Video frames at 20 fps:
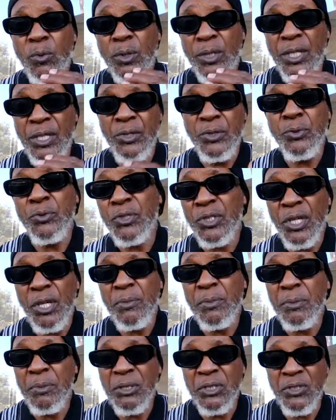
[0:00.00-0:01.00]
can you tell
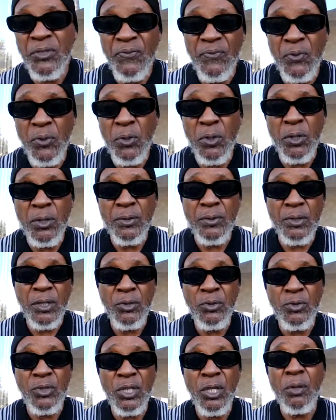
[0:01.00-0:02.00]
me, Mr. Ford, can
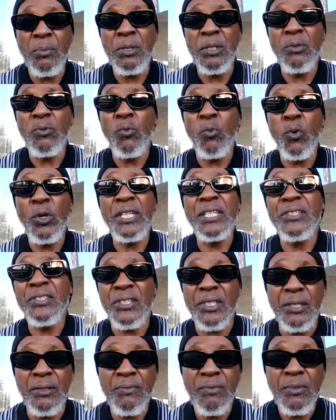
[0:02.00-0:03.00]
you tell me what is
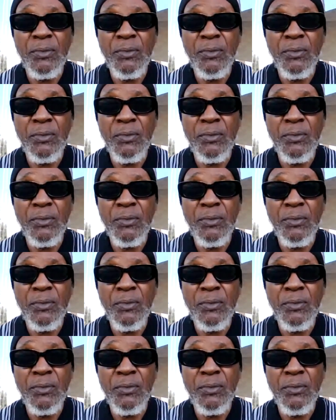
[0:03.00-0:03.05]
it